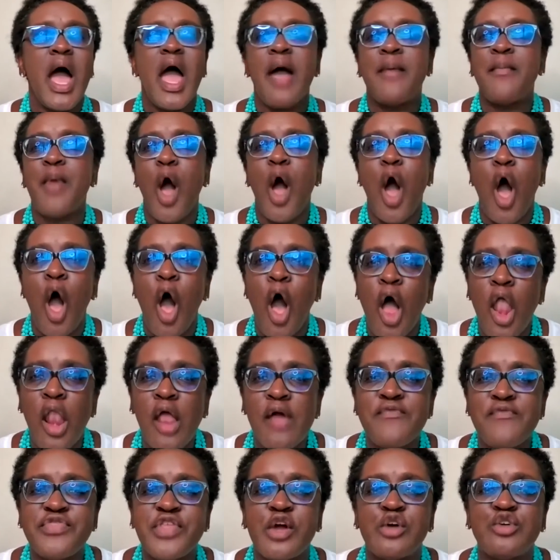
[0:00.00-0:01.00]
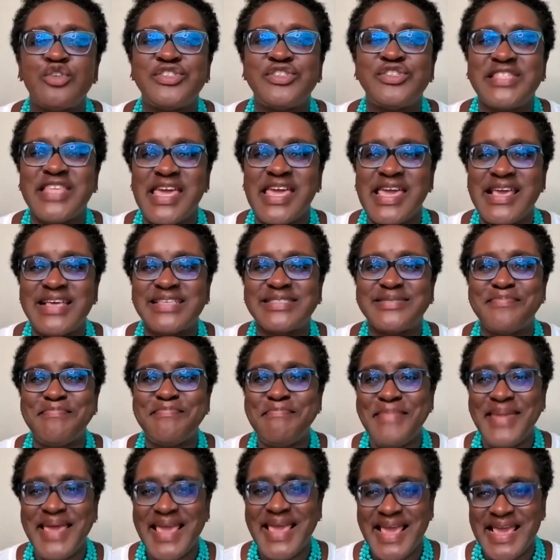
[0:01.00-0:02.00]
Um, all of those things
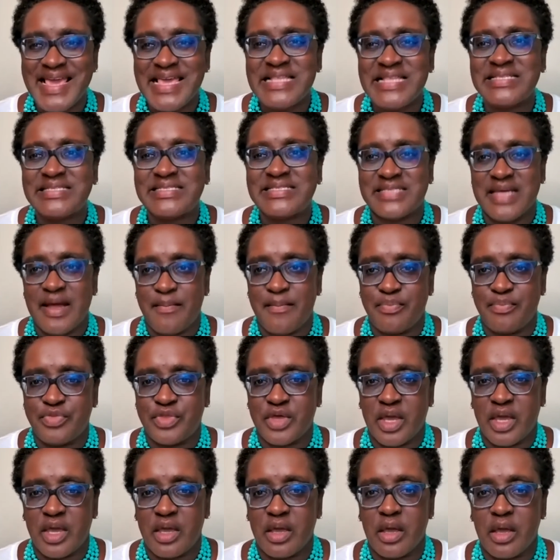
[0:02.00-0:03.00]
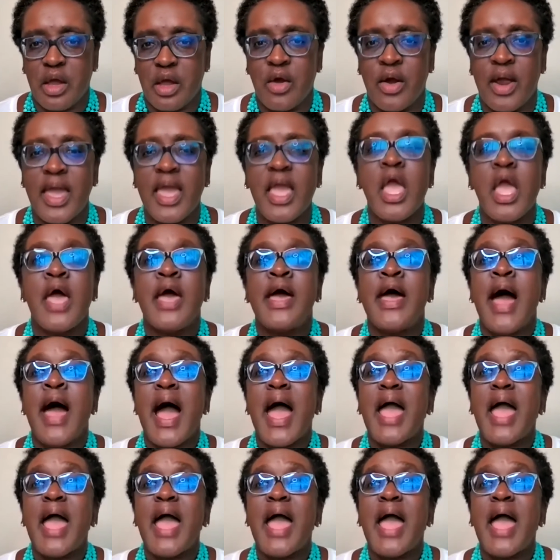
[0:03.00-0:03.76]
mean something. All right.